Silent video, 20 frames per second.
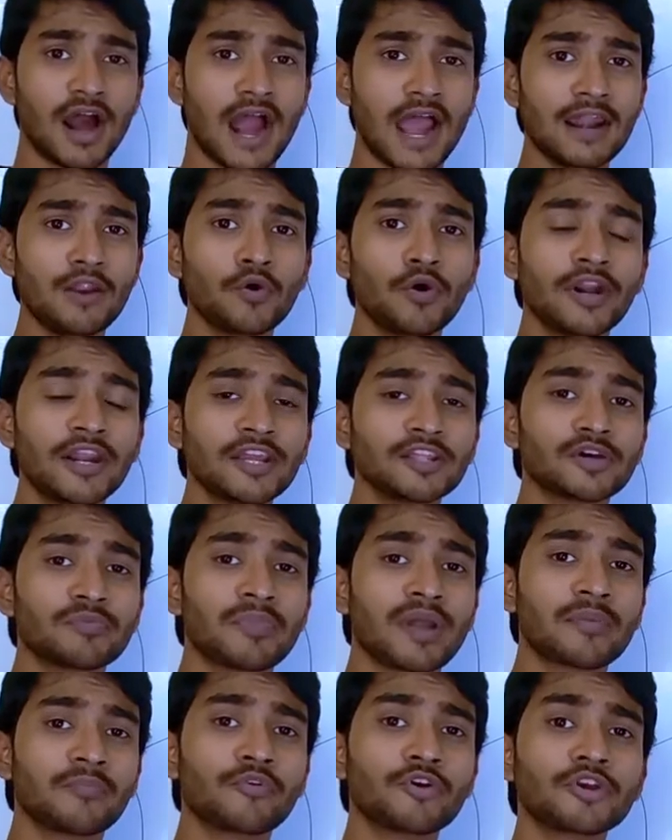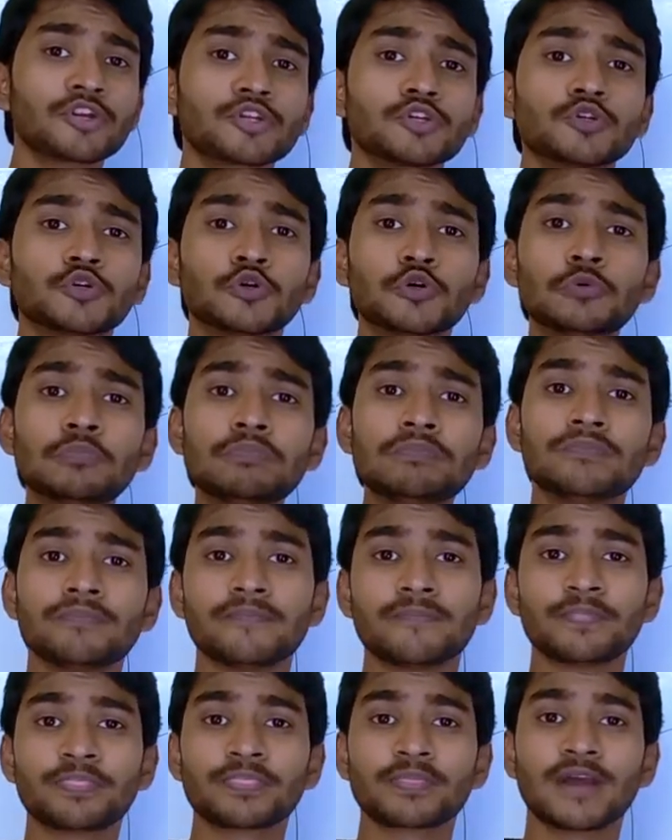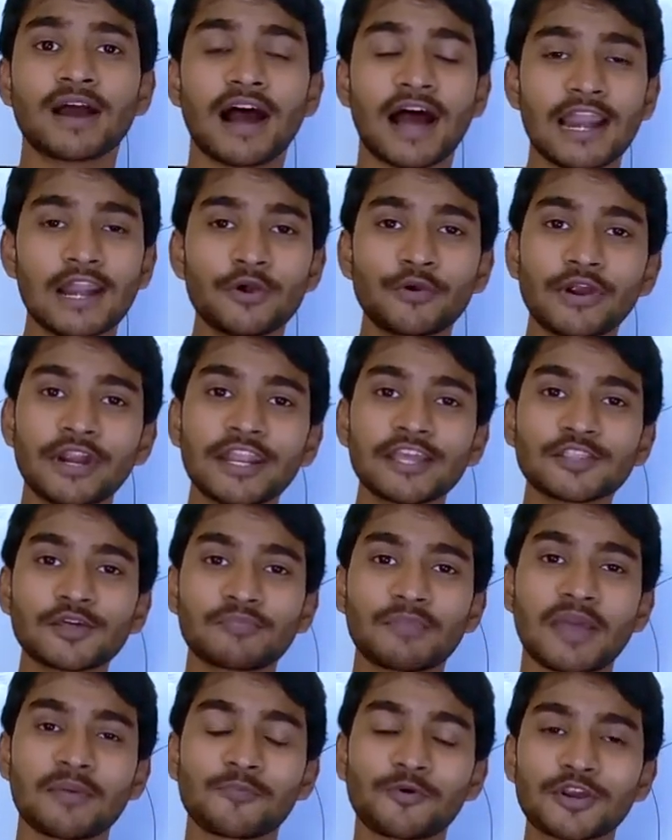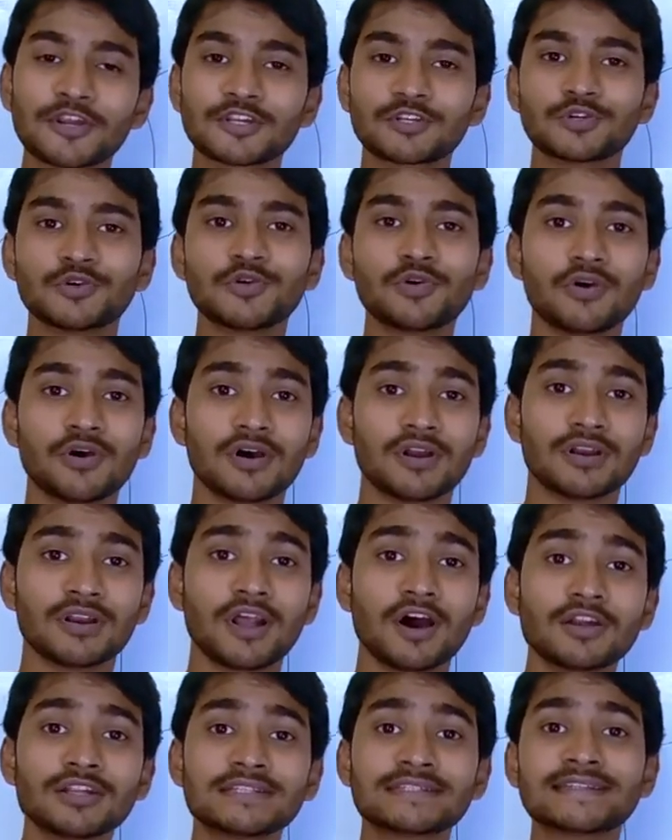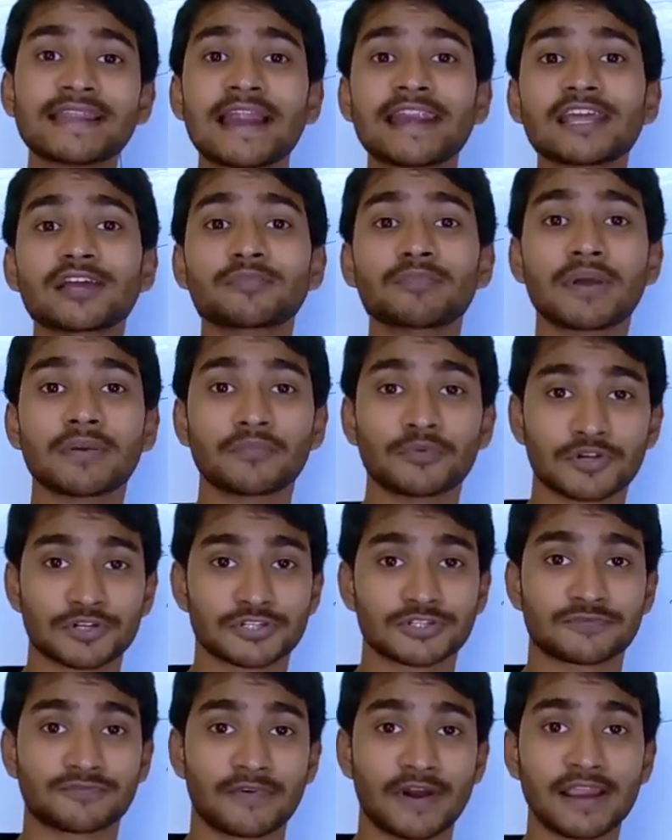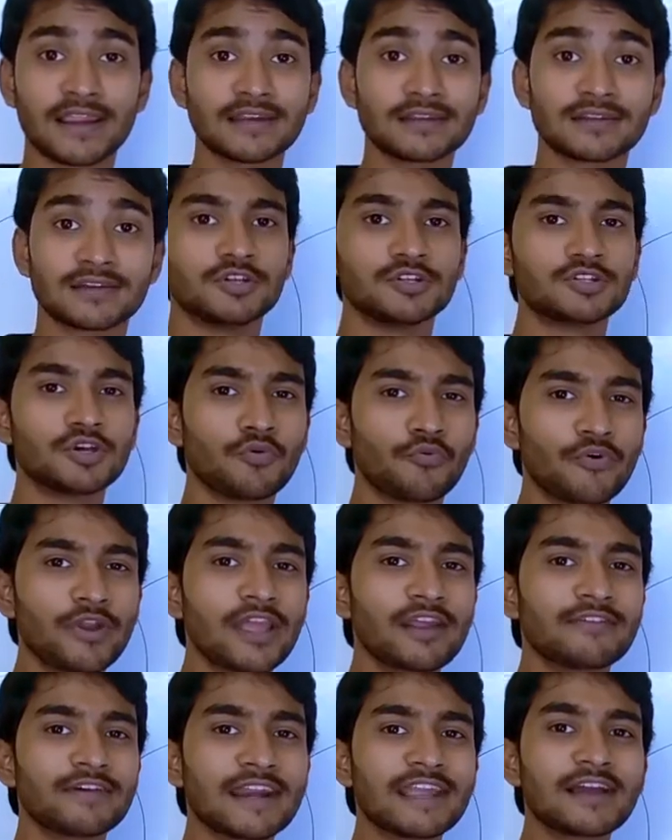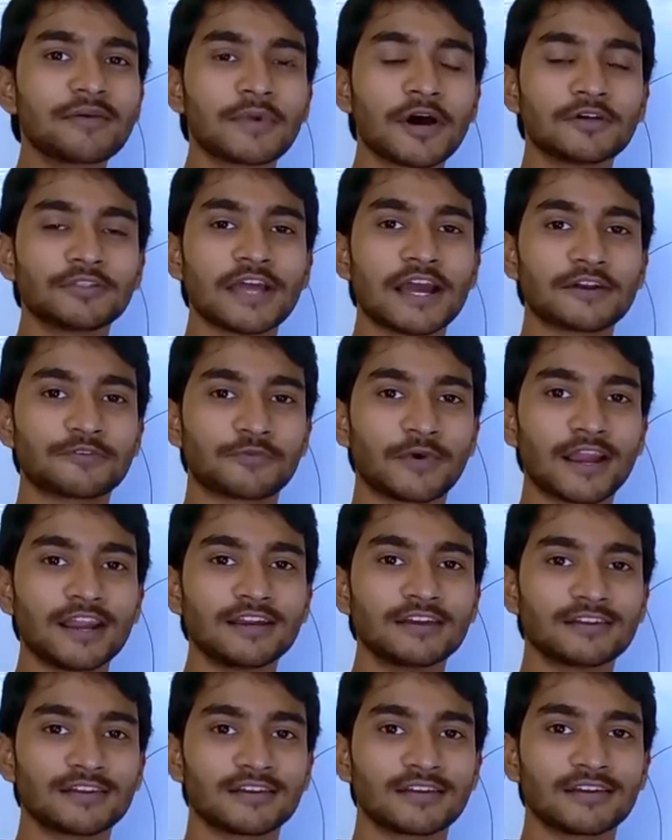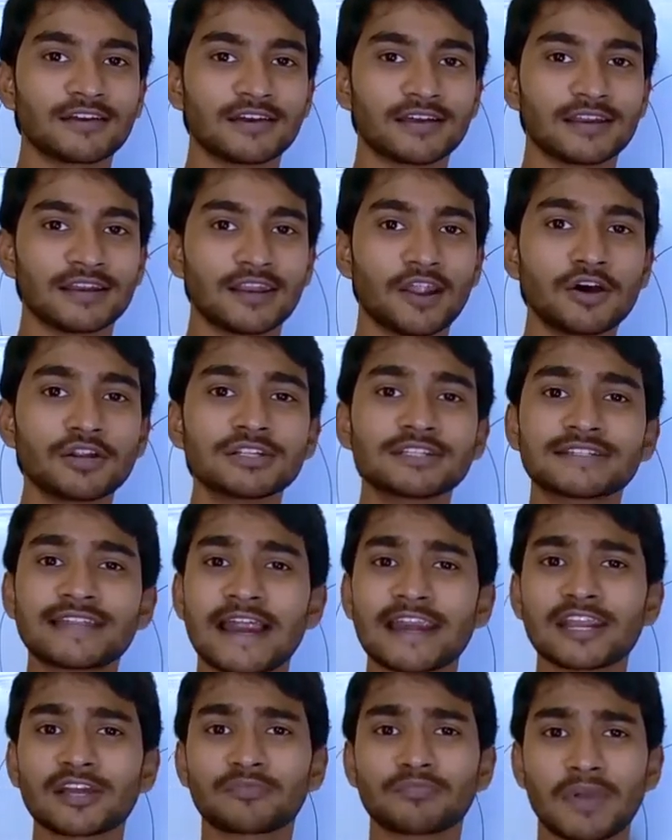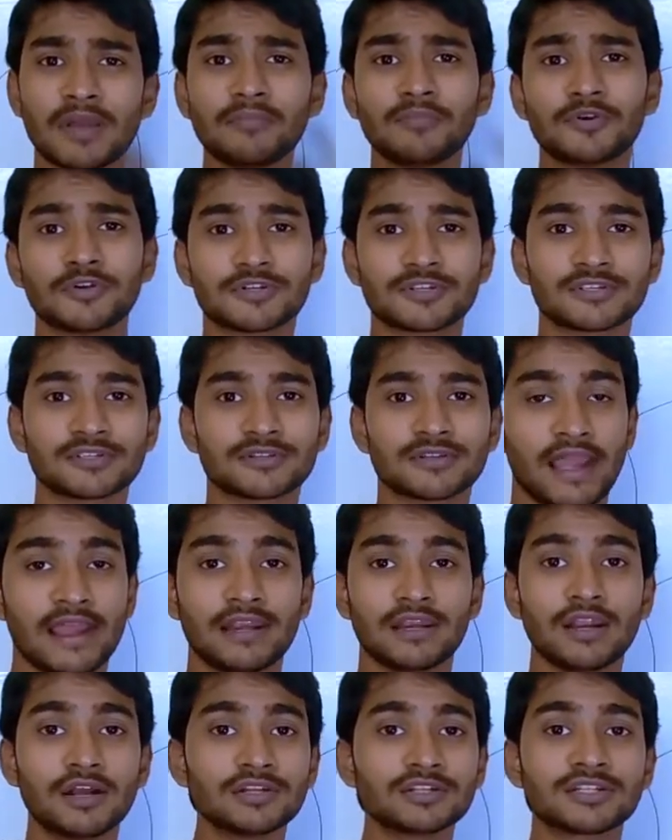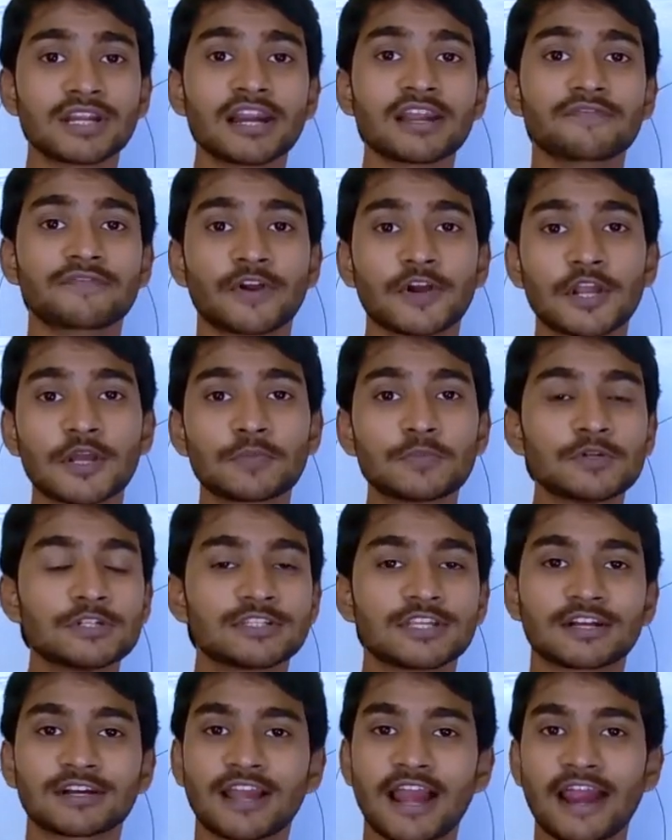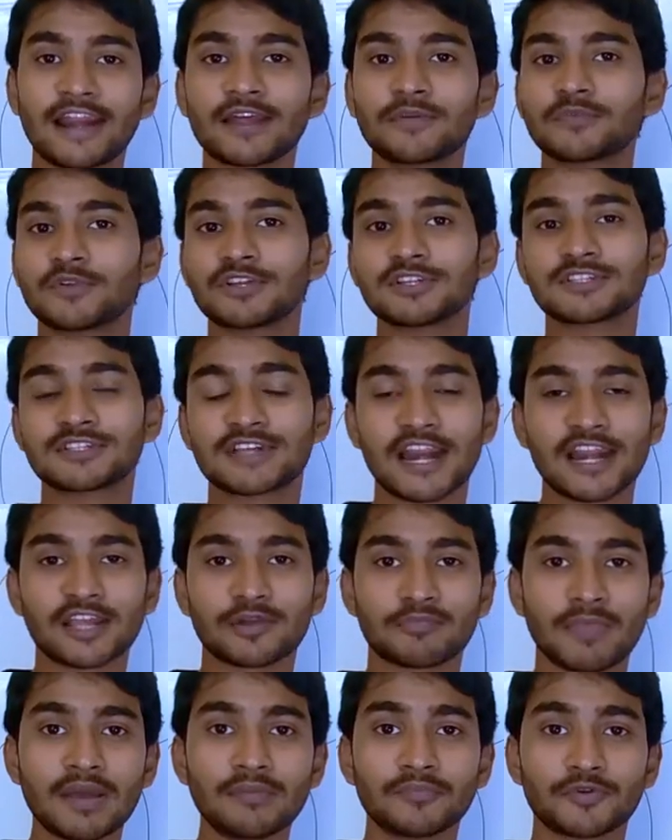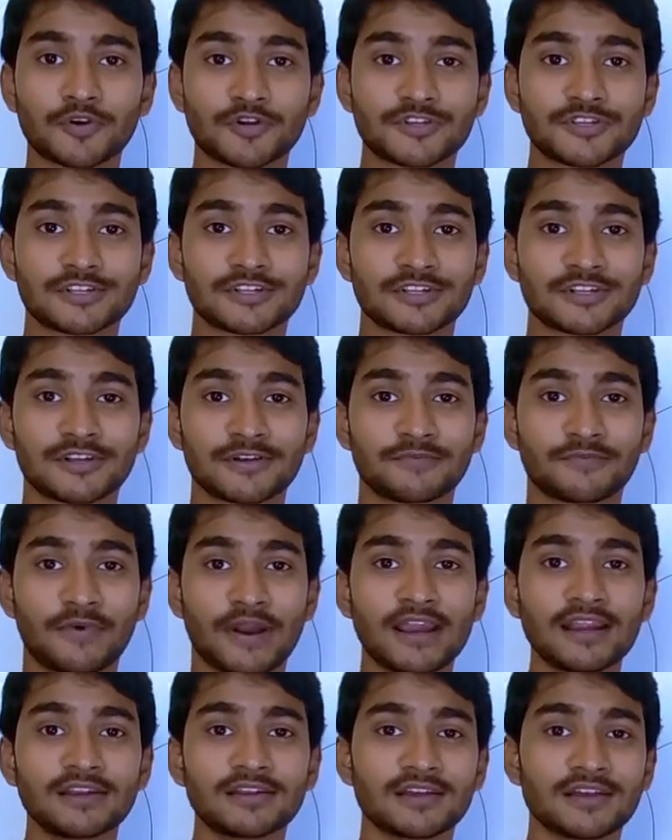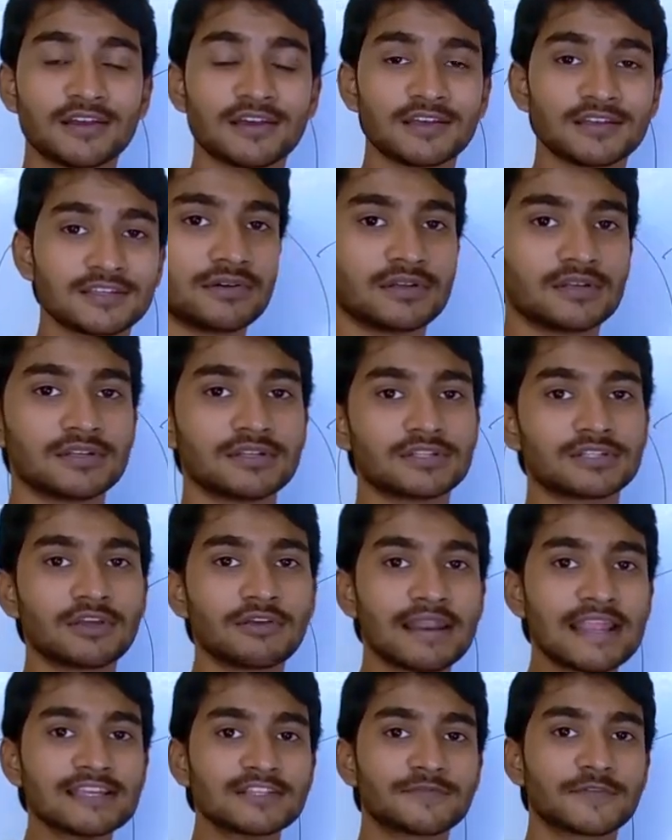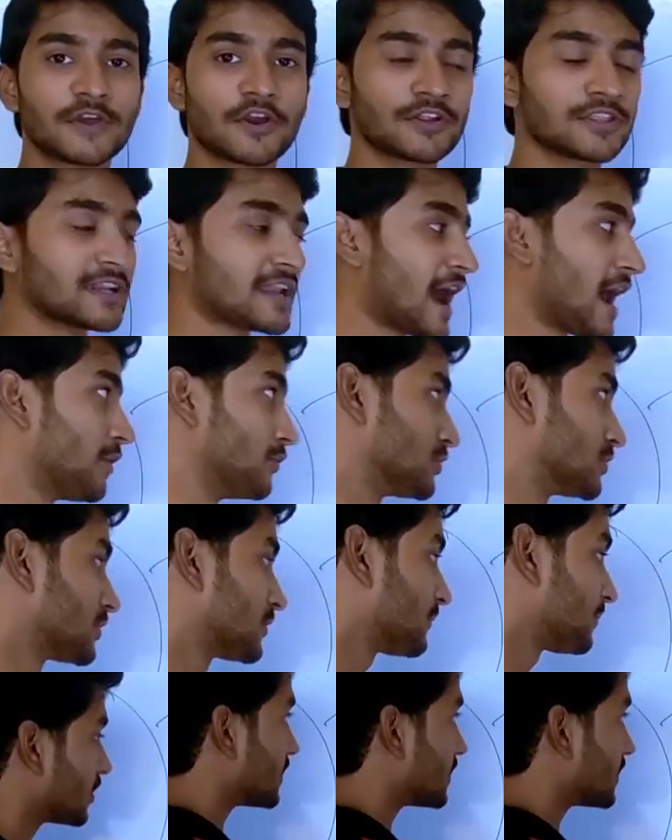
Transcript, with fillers: Allocating the memory to who? Allocating the memory to non-static members, right? So we are reading about that, right? Non-static members and non-static variables are kind of non-static members, right? So let's figure that out.